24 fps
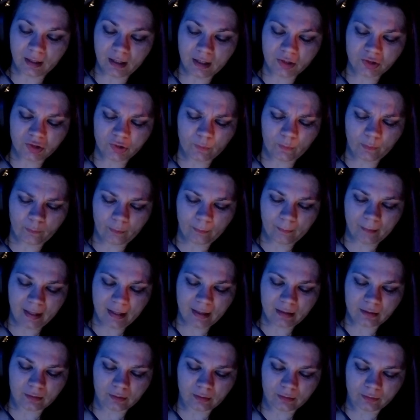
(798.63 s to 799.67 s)
so he
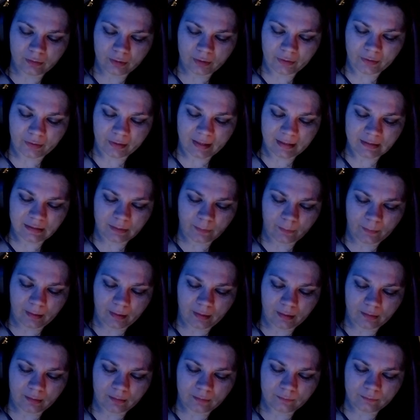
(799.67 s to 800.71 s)
remained alert as he
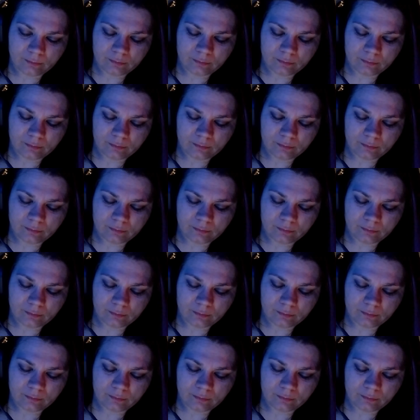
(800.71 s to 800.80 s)
waited.